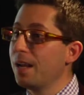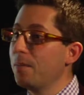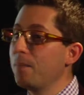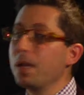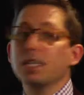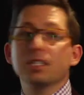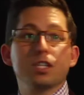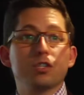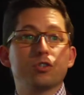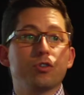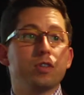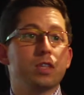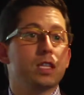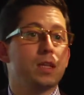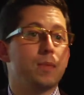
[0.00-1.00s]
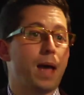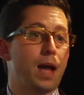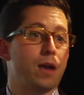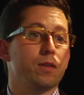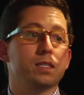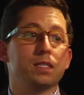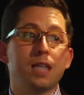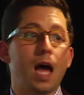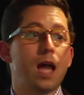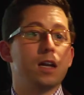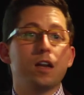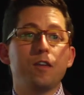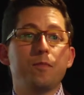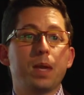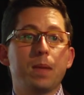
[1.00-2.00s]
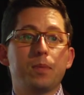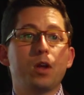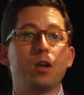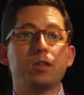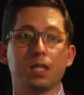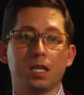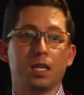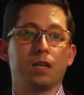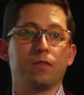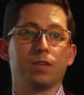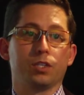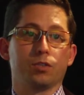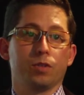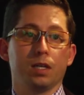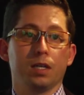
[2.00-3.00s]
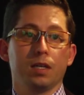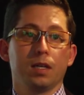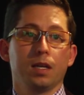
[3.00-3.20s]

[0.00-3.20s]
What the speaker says: Because the truth of the matter is not enough people are thinking visually.